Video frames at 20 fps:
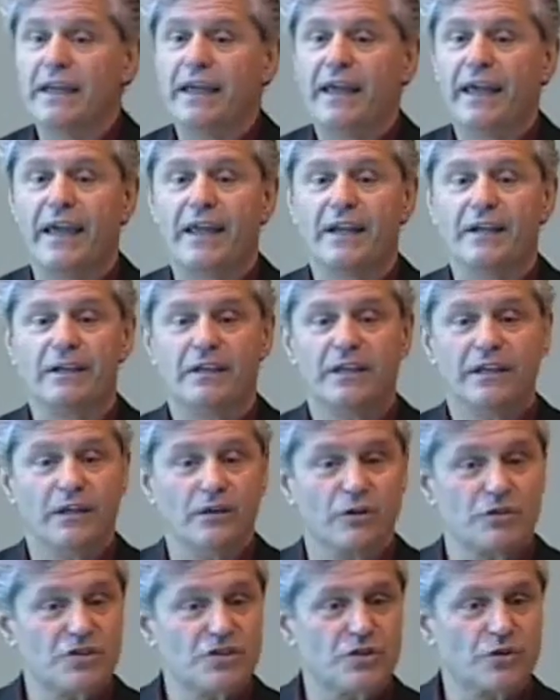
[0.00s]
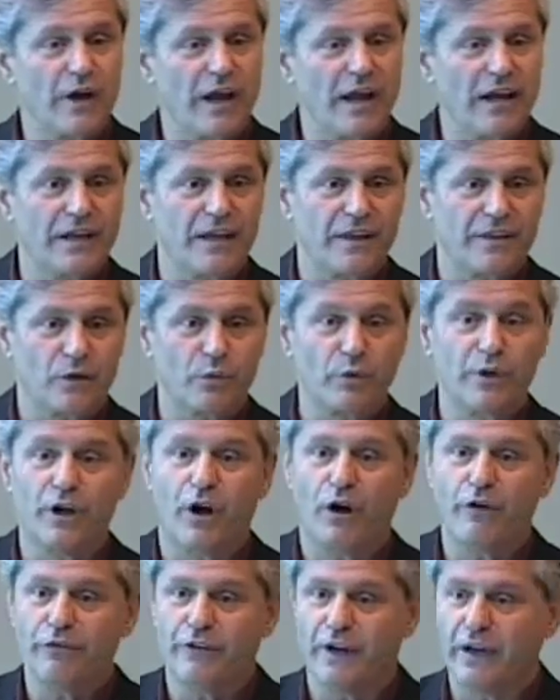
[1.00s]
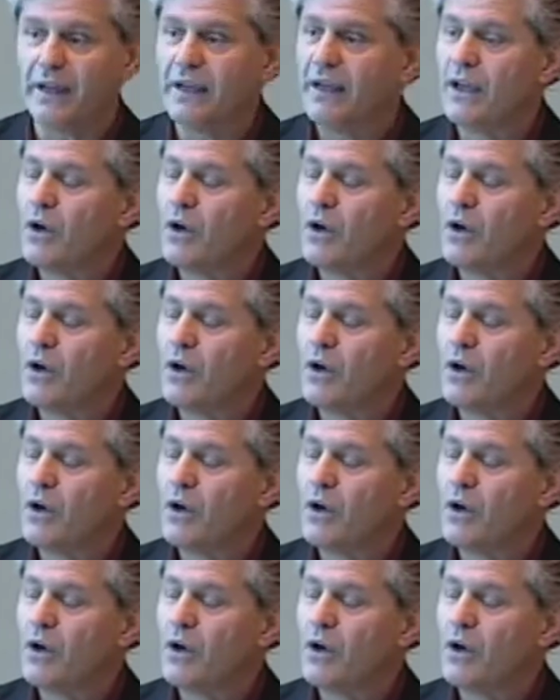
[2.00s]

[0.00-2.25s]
in, in Australia that we offer.